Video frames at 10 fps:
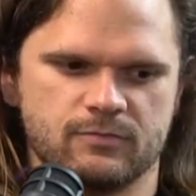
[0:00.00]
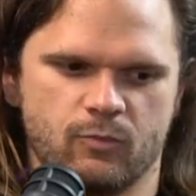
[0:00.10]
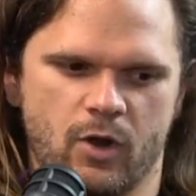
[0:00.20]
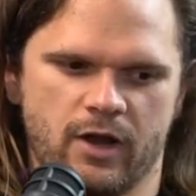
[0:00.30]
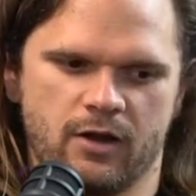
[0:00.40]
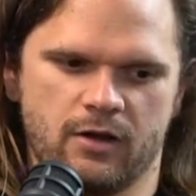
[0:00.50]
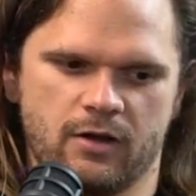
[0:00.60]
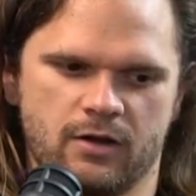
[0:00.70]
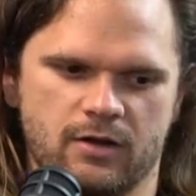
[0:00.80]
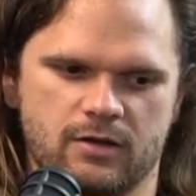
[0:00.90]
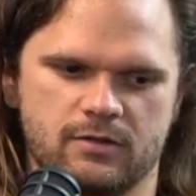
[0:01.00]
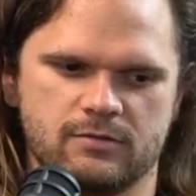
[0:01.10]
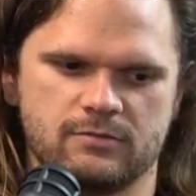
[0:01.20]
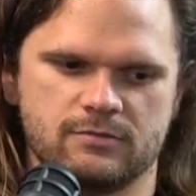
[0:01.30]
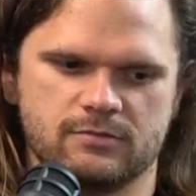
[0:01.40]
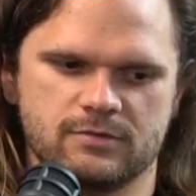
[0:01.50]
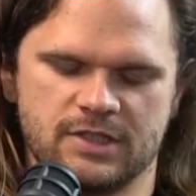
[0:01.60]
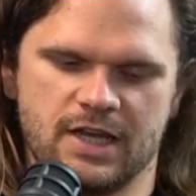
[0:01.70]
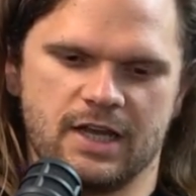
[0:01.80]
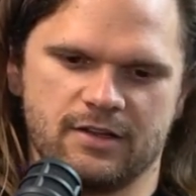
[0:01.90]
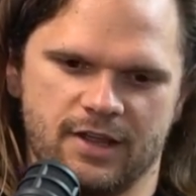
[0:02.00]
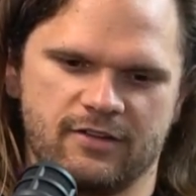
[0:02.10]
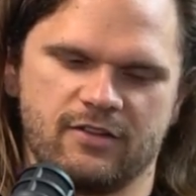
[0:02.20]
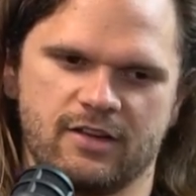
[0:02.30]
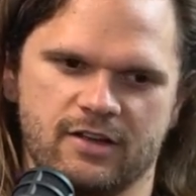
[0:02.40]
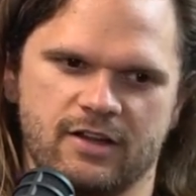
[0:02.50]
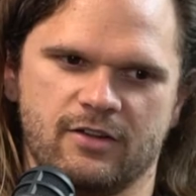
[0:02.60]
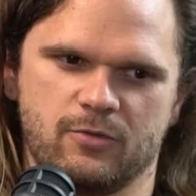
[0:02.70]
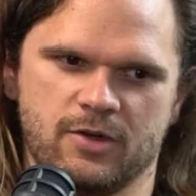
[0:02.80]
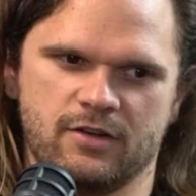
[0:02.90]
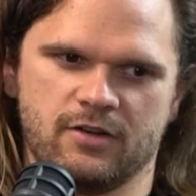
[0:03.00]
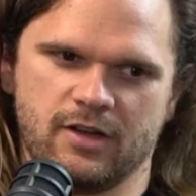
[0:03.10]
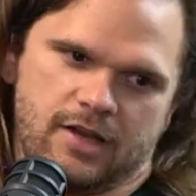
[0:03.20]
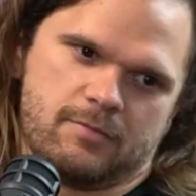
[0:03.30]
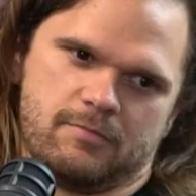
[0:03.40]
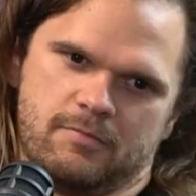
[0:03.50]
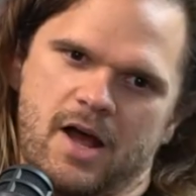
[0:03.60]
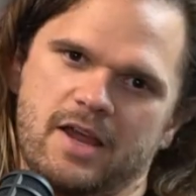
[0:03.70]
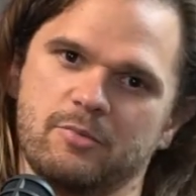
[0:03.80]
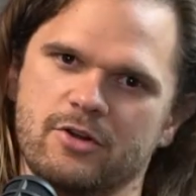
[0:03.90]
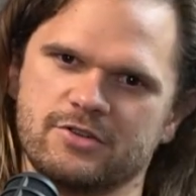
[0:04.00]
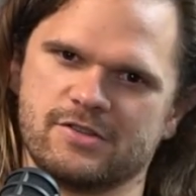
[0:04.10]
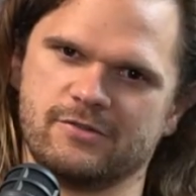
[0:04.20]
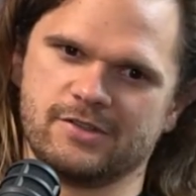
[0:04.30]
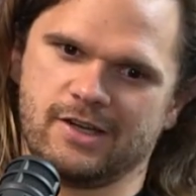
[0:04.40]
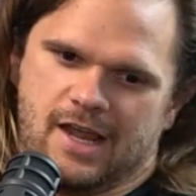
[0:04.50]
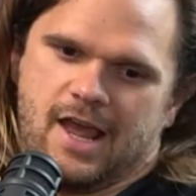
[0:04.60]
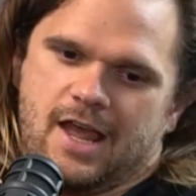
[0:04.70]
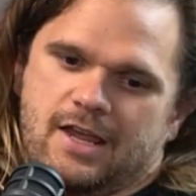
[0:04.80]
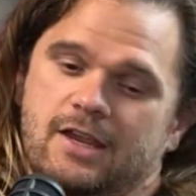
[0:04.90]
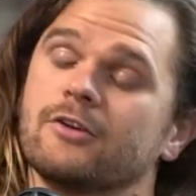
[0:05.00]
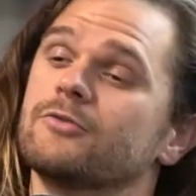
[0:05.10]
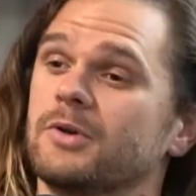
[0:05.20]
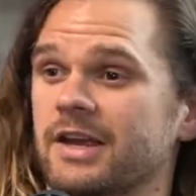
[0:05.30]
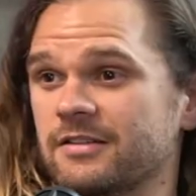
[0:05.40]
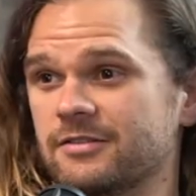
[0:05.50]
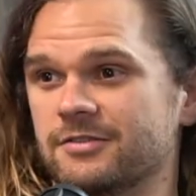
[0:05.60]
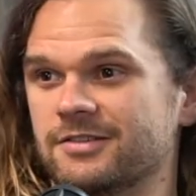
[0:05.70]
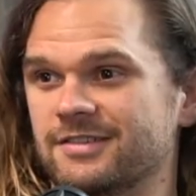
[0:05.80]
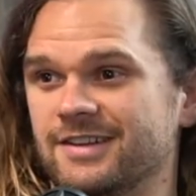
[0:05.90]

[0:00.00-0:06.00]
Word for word: Where, yeah, that's one, like my approach is always like, here's what I do.